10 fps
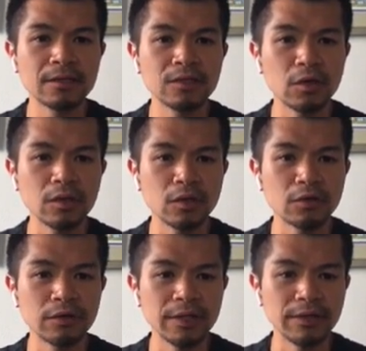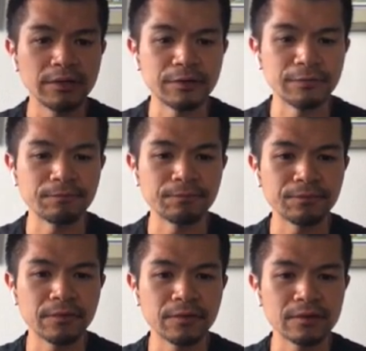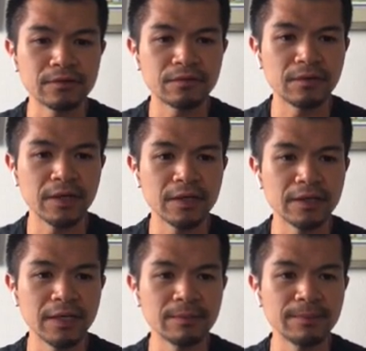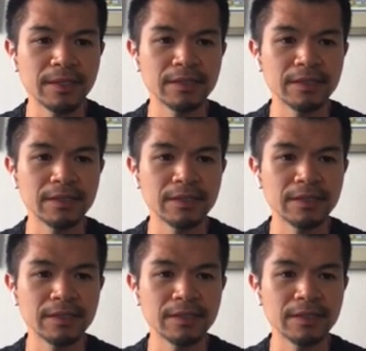Go to learn here. Let's find the A P I